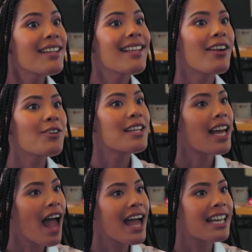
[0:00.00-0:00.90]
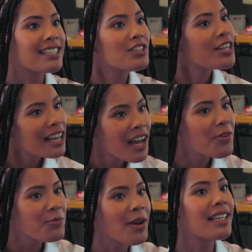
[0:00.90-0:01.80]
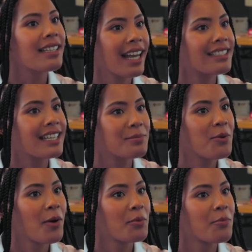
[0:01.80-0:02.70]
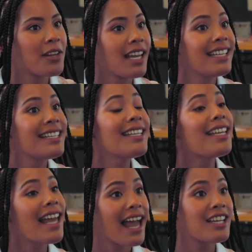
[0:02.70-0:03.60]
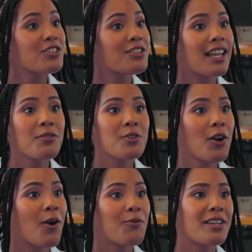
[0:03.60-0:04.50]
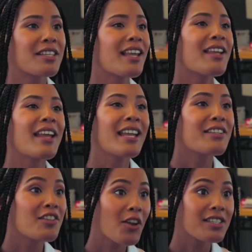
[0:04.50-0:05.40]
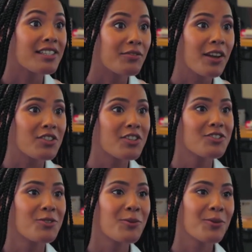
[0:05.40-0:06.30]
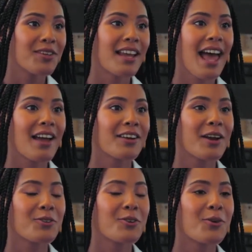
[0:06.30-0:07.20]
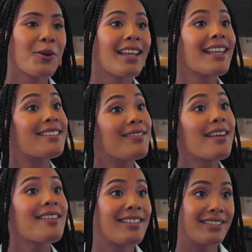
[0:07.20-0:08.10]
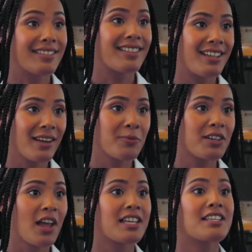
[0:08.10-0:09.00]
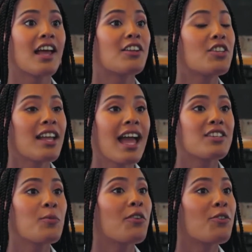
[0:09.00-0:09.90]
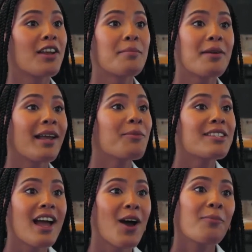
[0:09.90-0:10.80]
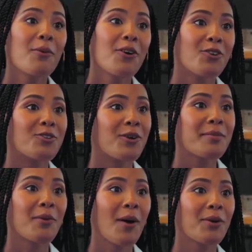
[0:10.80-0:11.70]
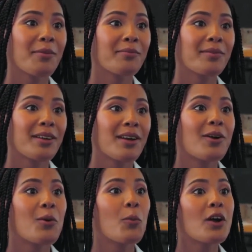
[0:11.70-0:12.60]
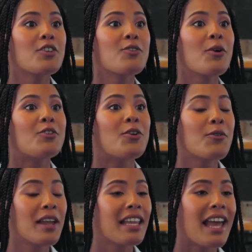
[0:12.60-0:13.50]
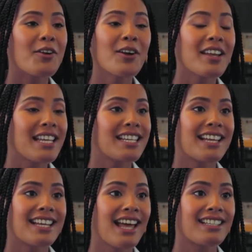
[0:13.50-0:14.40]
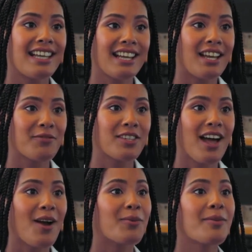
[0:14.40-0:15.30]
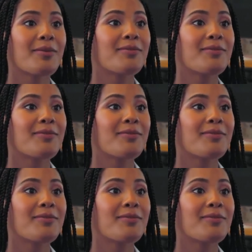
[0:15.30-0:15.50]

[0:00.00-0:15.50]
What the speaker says: There's a guy at DigiLED who recognized this problem with LED, and just after COVID, they installed his invention ZEUS at the O2 in East London. We got in touch and asked whether they'd be able to help with our screen problem. One short survey later, and they said yes, they'd love to help.